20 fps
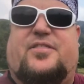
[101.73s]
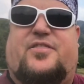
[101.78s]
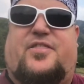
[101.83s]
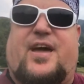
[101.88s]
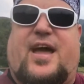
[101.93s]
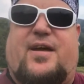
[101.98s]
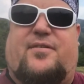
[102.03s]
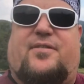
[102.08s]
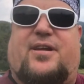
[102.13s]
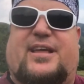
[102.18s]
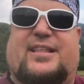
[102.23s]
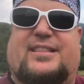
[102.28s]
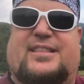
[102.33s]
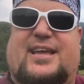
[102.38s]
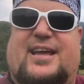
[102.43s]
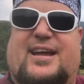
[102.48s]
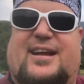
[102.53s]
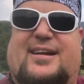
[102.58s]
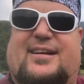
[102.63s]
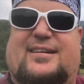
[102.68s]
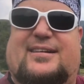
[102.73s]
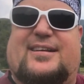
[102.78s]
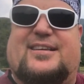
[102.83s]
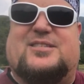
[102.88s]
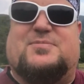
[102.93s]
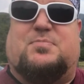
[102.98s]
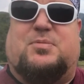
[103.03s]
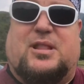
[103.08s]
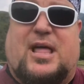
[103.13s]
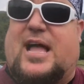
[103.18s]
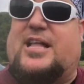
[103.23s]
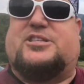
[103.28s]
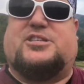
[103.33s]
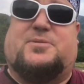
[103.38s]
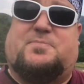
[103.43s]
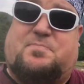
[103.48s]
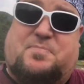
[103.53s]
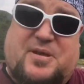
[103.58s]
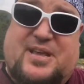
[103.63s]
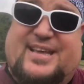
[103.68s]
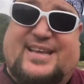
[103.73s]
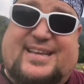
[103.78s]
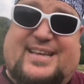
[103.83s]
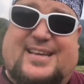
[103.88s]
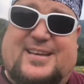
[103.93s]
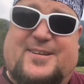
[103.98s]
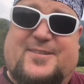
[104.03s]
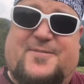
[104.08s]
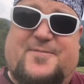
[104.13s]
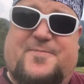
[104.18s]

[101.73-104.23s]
That right there is Blodgget Peak.